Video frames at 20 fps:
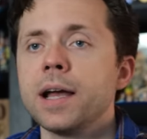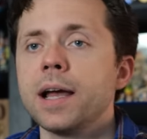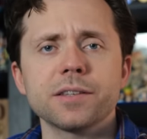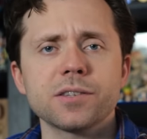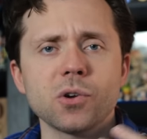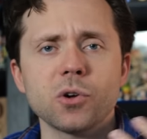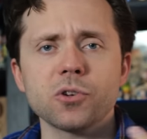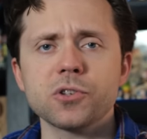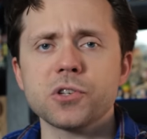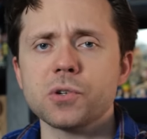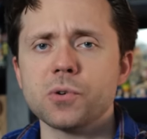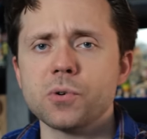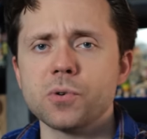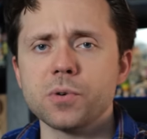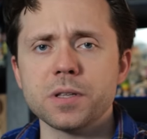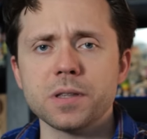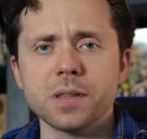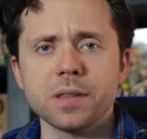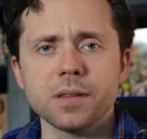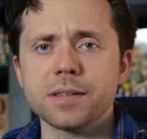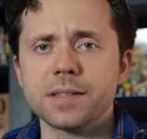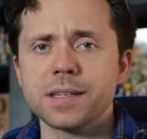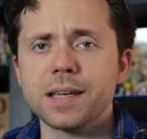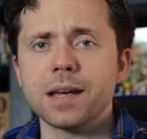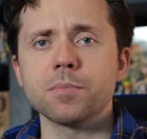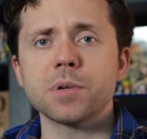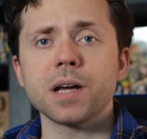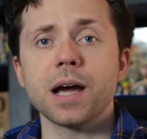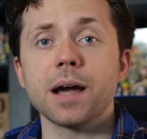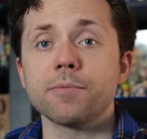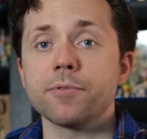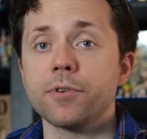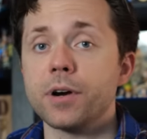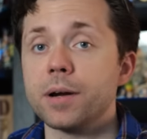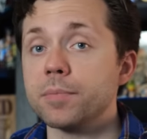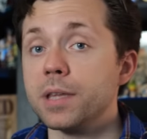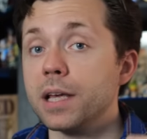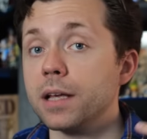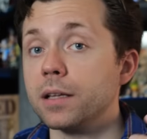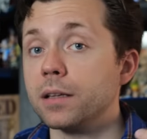It's also in the same time
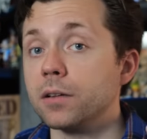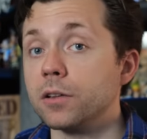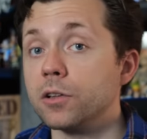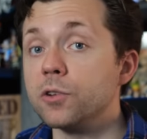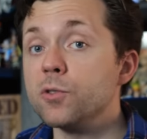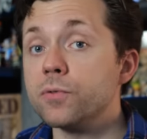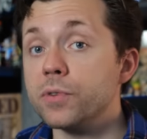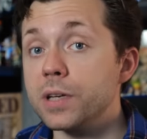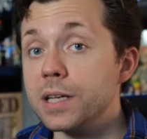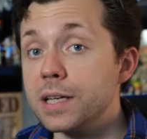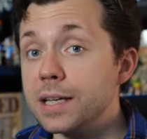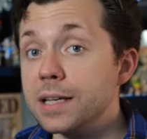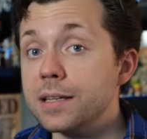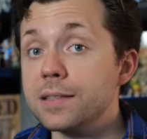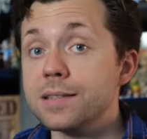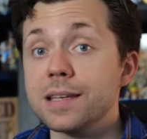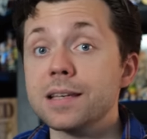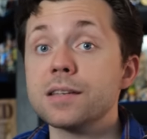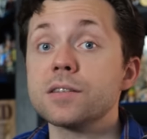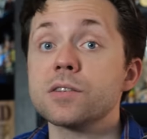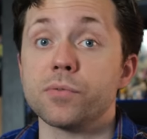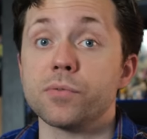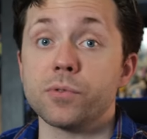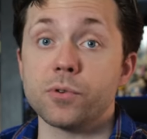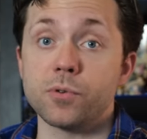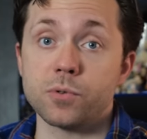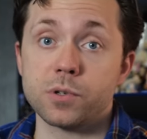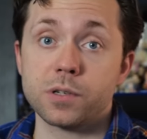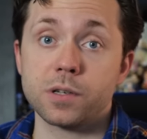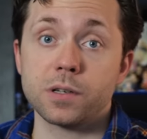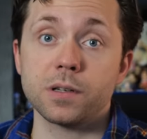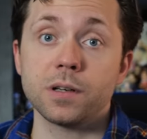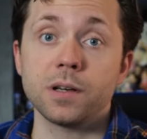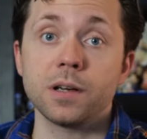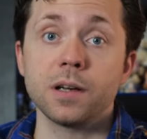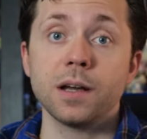frame that Luffy eats fruit.